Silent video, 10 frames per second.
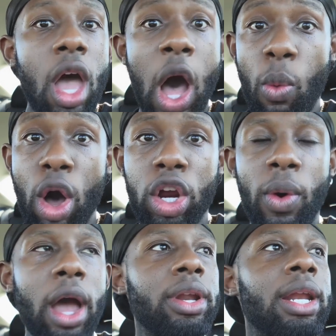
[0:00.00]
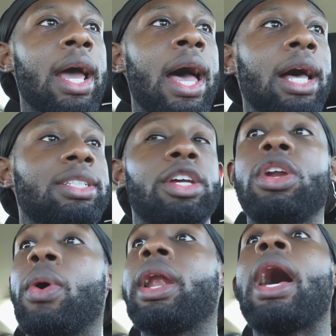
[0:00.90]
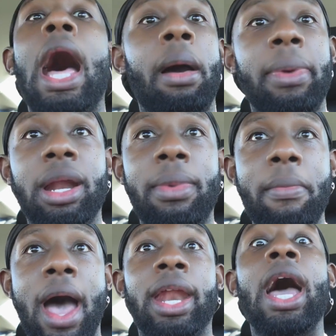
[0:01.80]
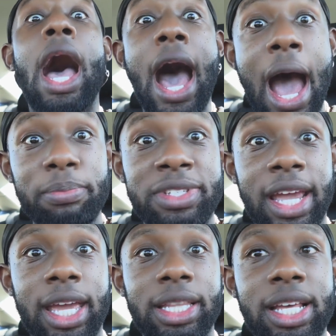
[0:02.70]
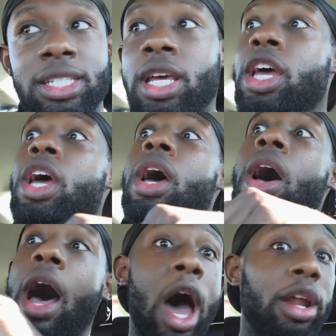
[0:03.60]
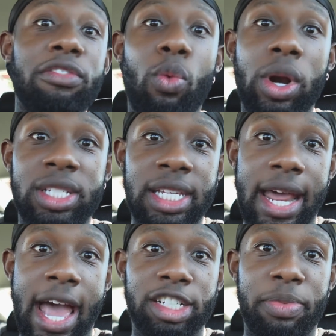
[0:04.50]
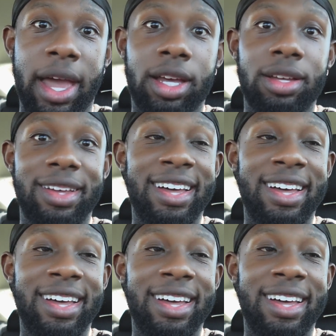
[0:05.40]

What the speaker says: I walk around it. I say, you know what? I made up my mind. I'm taking this. I don't even want to see the hatchback.